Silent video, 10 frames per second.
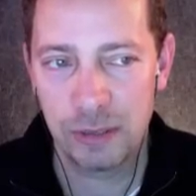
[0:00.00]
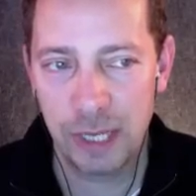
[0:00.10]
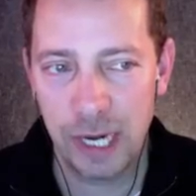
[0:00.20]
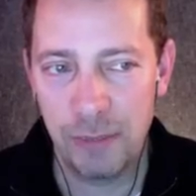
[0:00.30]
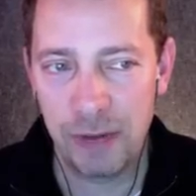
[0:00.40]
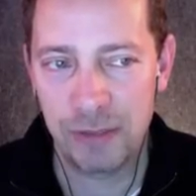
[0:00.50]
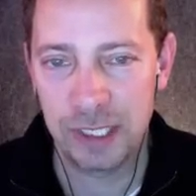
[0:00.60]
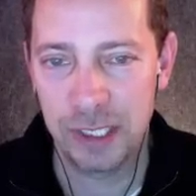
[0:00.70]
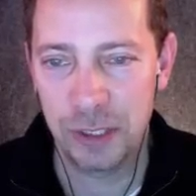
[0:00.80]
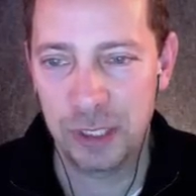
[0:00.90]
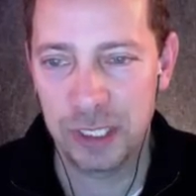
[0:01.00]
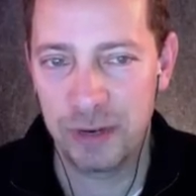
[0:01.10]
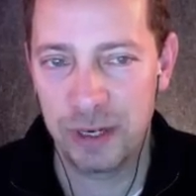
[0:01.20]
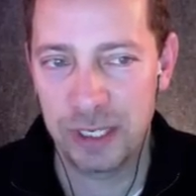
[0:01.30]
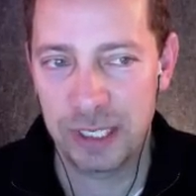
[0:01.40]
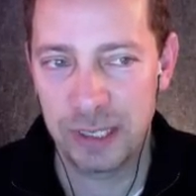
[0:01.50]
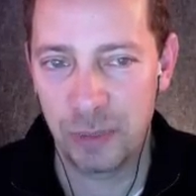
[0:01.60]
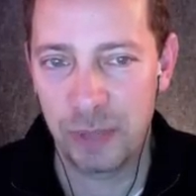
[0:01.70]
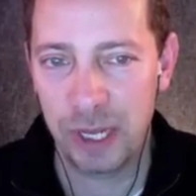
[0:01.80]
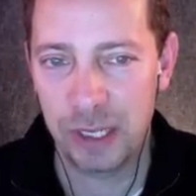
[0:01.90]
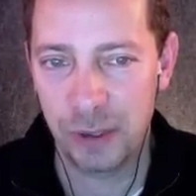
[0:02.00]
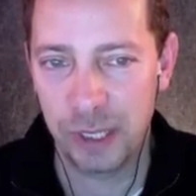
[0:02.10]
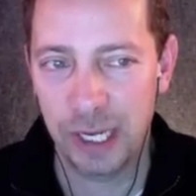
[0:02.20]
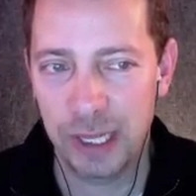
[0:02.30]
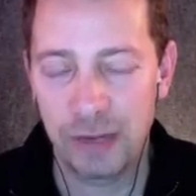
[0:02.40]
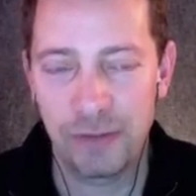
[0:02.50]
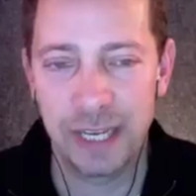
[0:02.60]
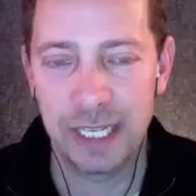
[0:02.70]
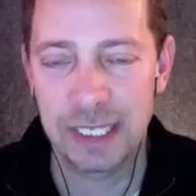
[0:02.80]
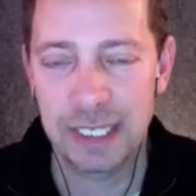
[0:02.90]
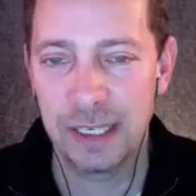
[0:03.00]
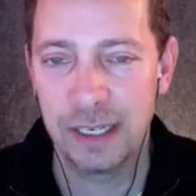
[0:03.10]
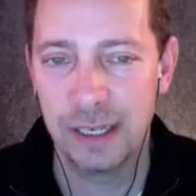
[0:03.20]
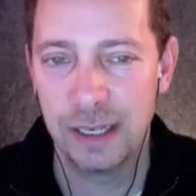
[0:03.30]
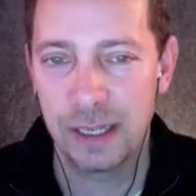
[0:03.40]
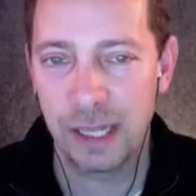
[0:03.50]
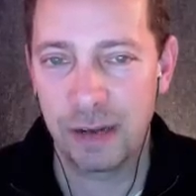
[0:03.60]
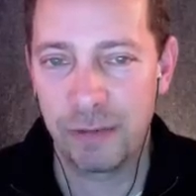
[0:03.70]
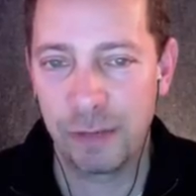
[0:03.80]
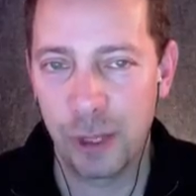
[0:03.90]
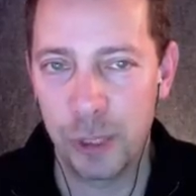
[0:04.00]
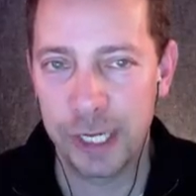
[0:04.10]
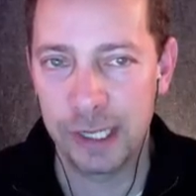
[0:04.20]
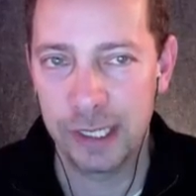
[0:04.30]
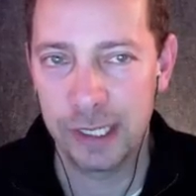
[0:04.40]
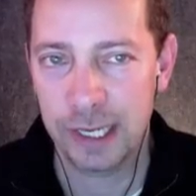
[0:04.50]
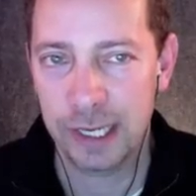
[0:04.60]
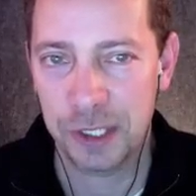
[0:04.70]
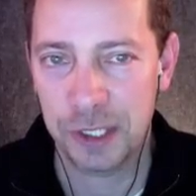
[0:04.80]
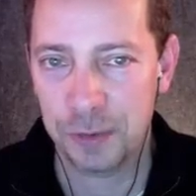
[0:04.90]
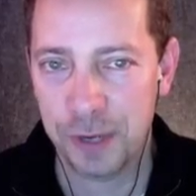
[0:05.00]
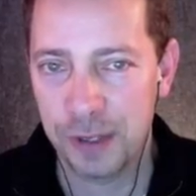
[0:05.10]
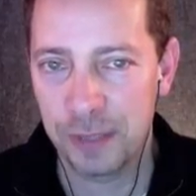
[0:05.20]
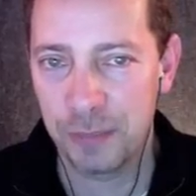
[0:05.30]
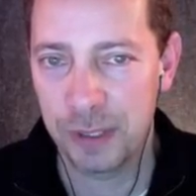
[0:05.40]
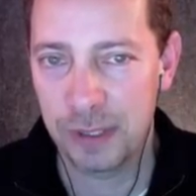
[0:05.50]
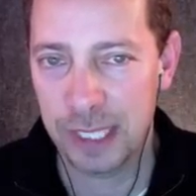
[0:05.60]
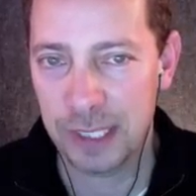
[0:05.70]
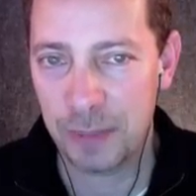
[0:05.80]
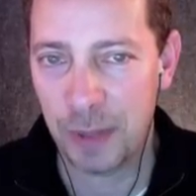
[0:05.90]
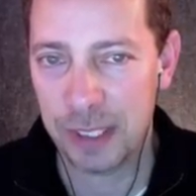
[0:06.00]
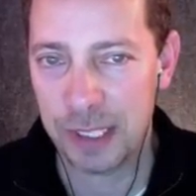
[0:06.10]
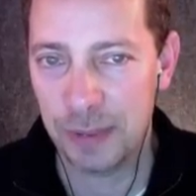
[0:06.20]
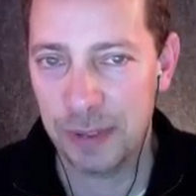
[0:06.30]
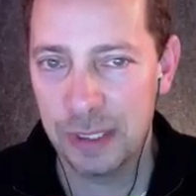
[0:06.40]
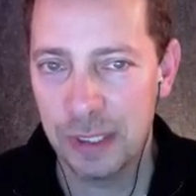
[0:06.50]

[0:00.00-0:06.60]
And I'm obviously doing this very simple. I'm not doing anything fancy like floating the text around it, but that's possible.